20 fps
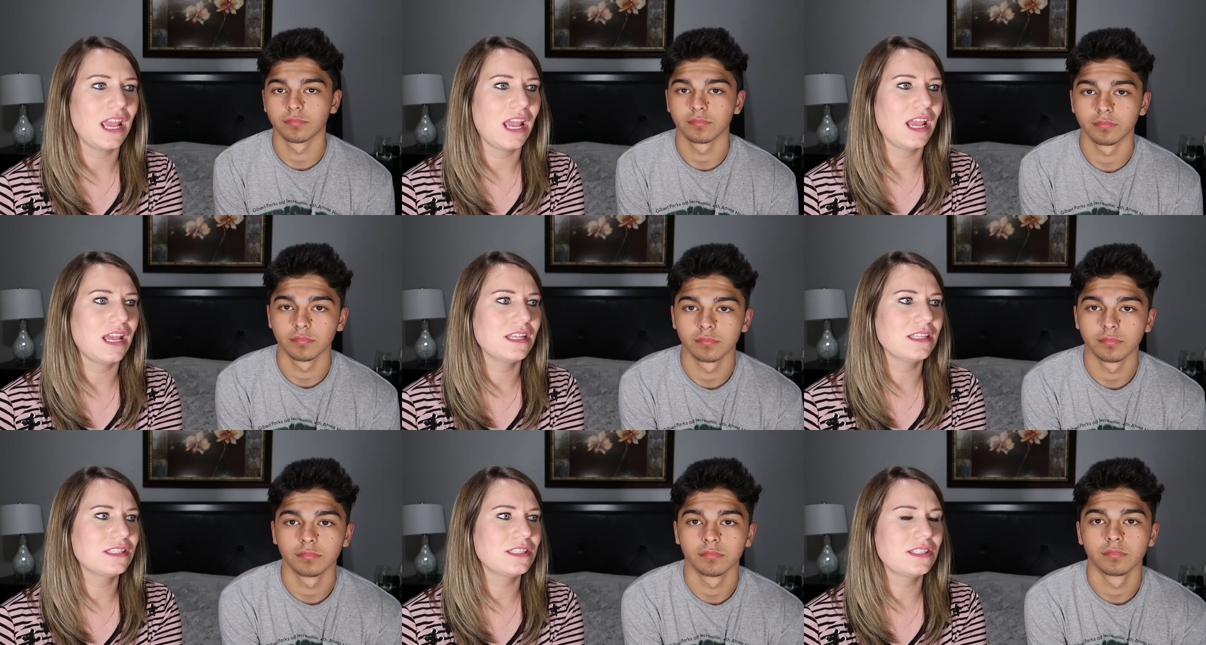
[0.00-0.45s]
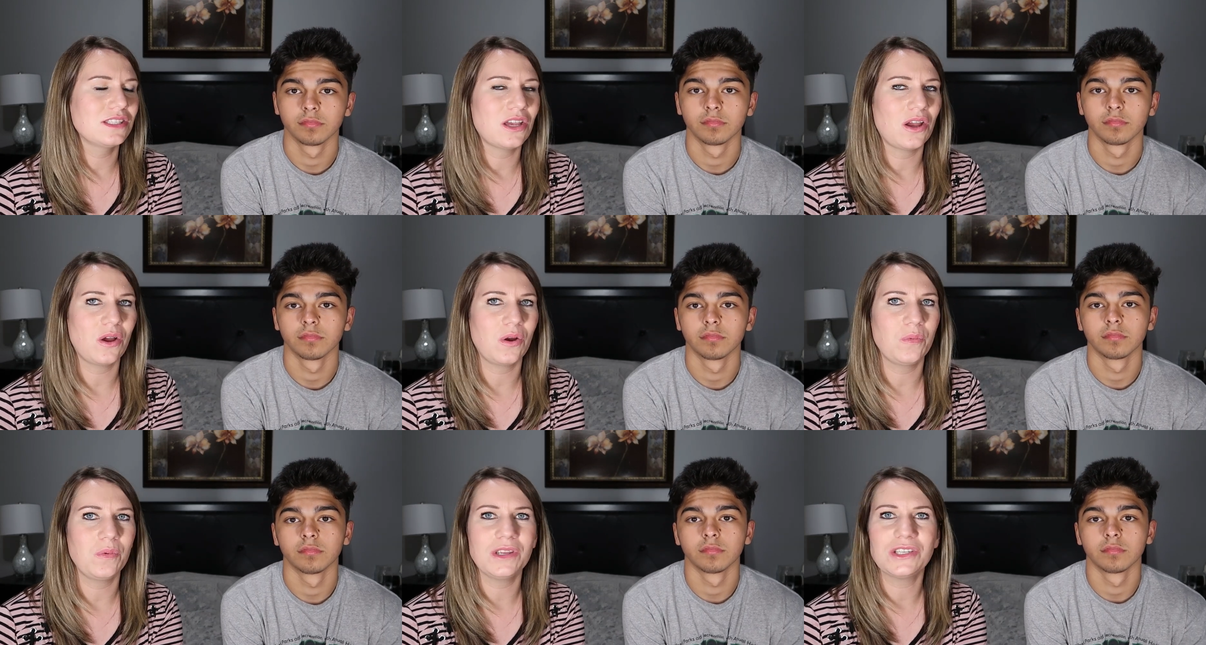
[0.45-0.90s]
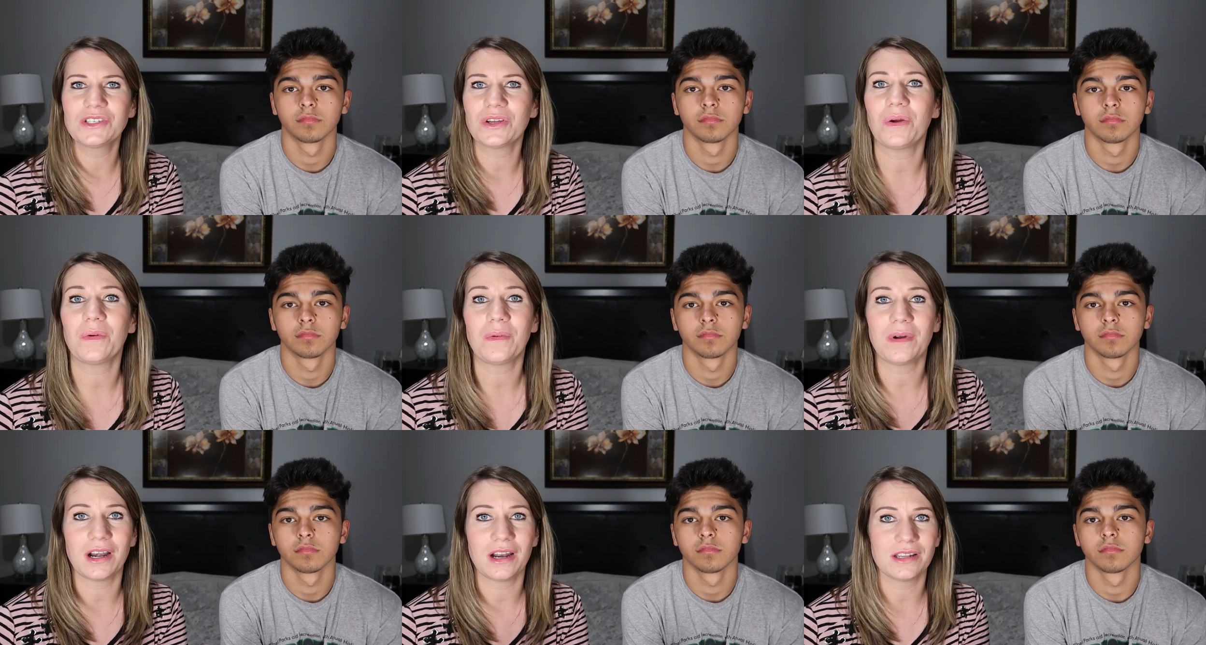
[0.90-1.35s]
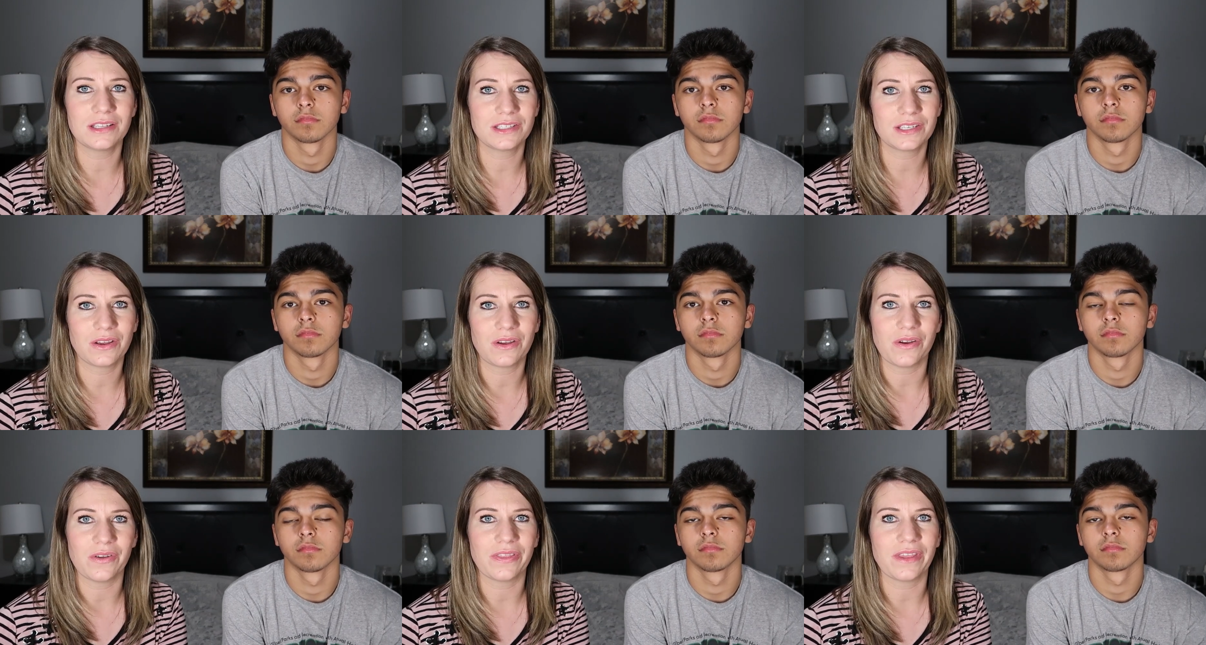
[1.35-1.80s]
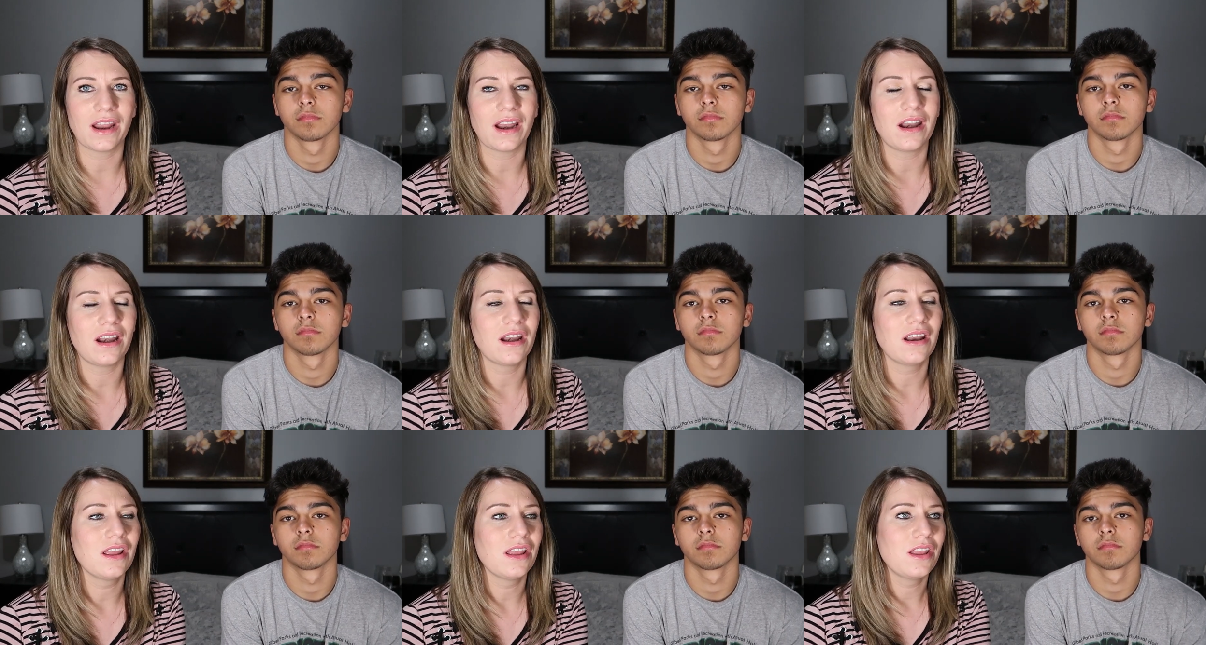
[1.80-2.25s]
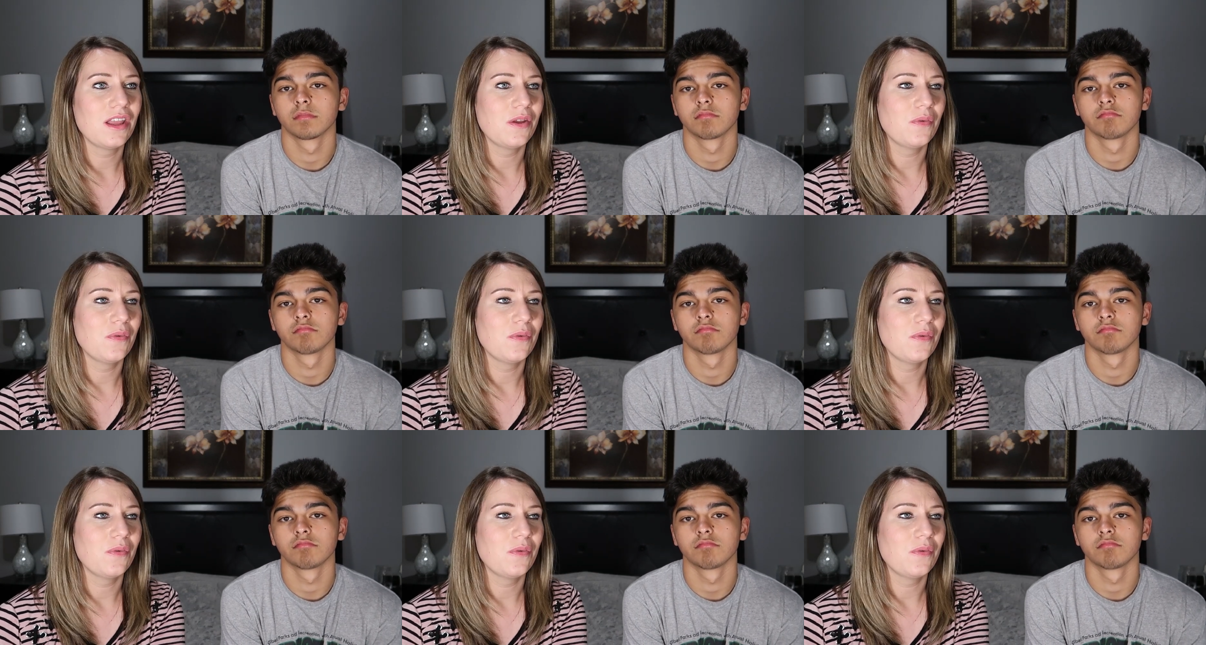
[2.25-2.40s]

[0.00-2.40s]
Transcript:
Speaker 1: and so we don't want it to go there.